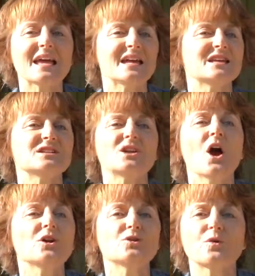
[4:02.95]
is
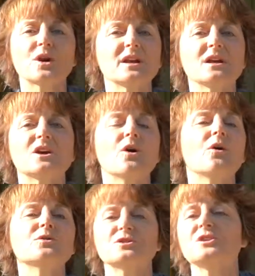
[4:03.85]
you're going to
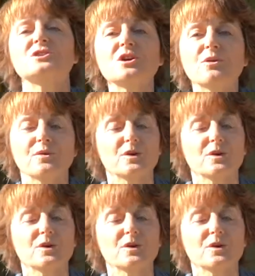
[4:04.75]
go to the zoo.